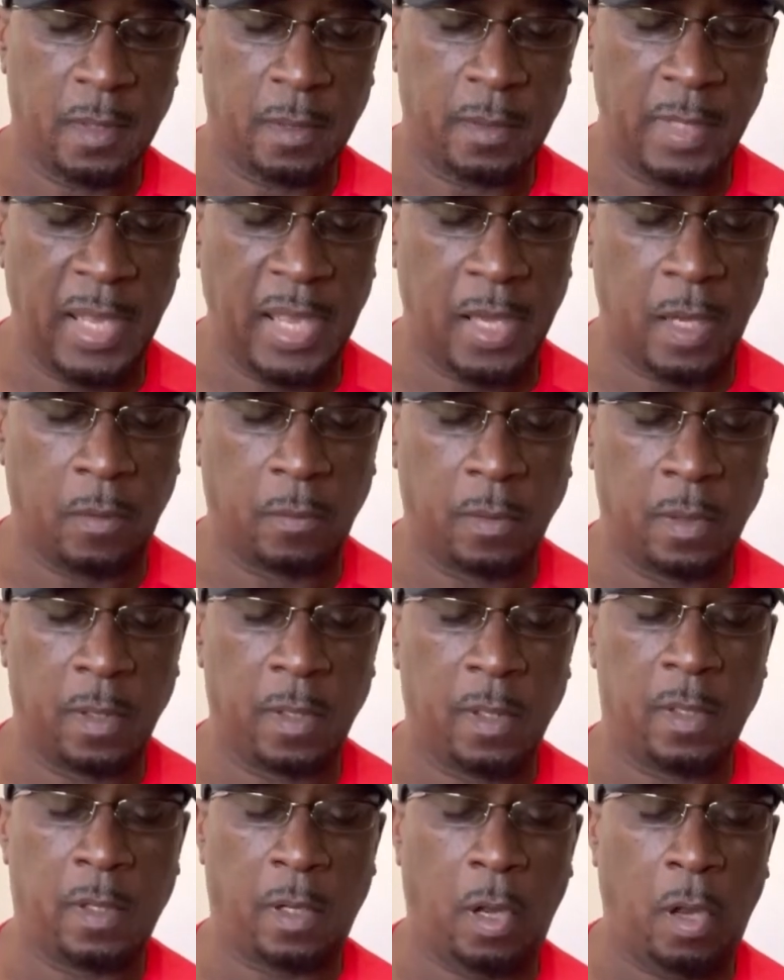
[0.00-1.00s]
Now
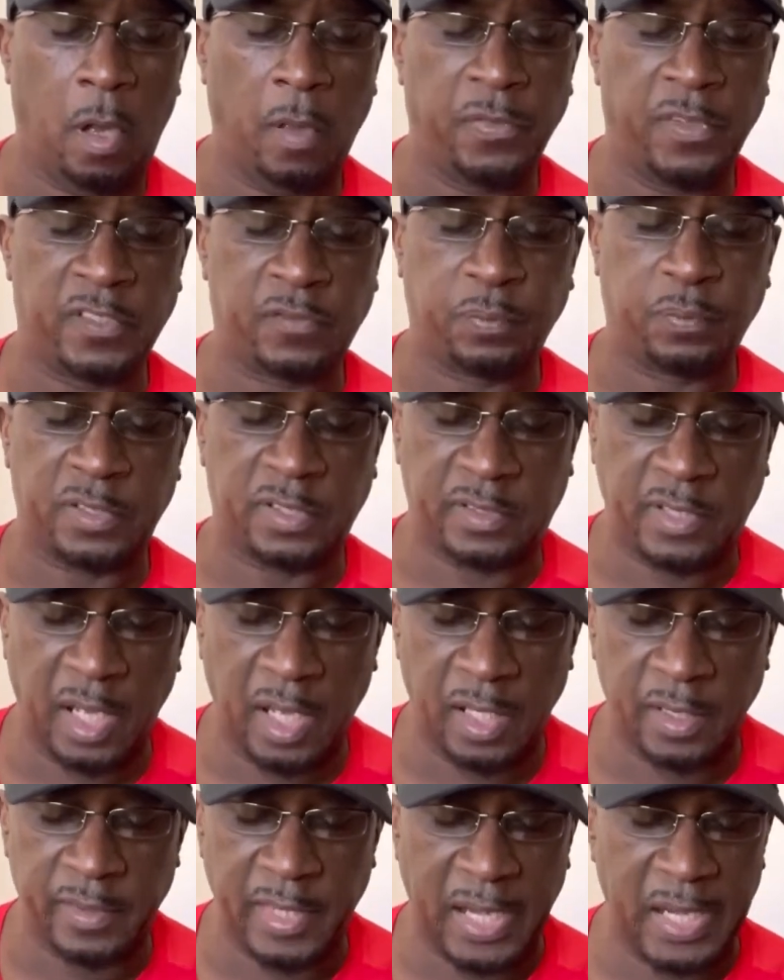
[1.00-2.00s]
all this was
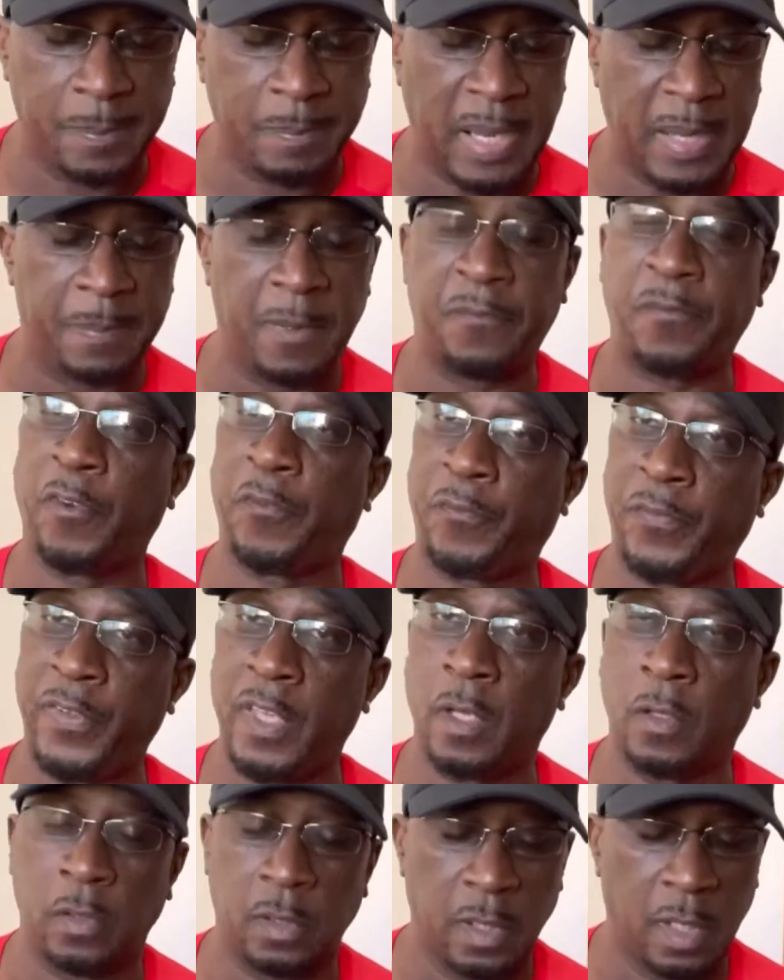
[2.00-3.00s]
done that it might be
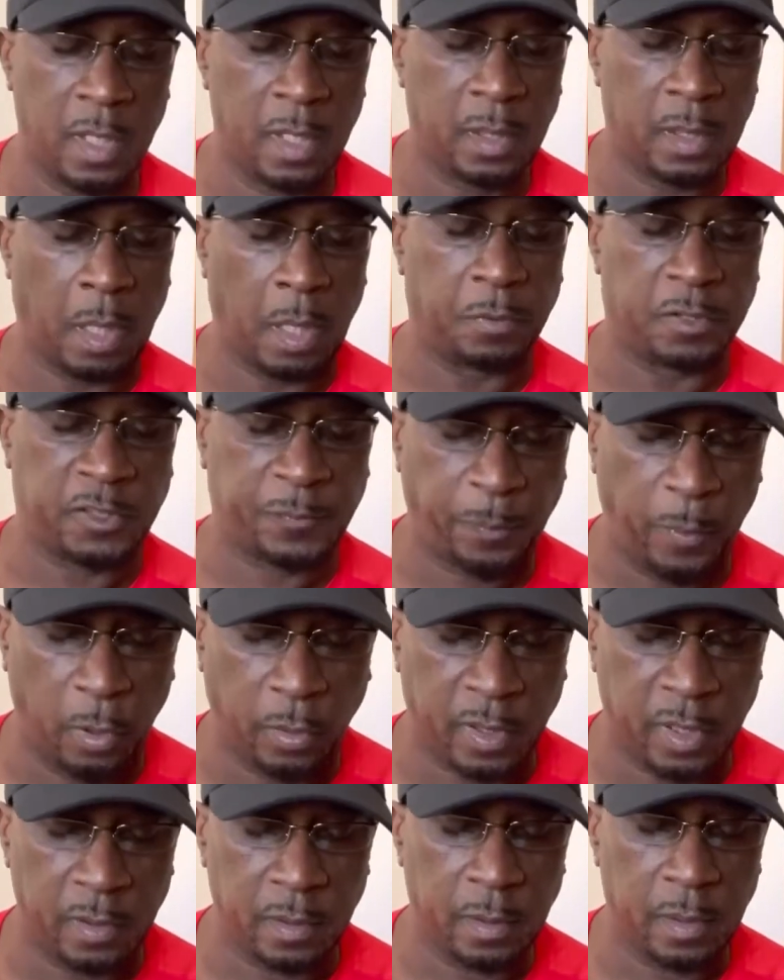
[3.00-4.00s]
fulfilled that was
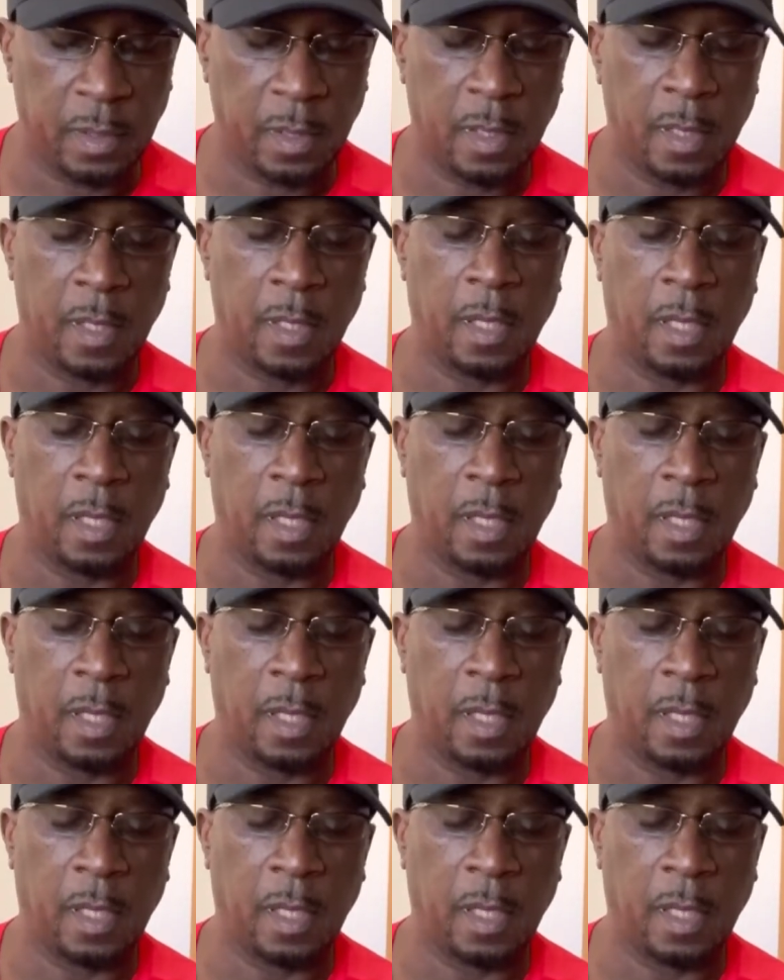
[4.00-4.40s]
spoken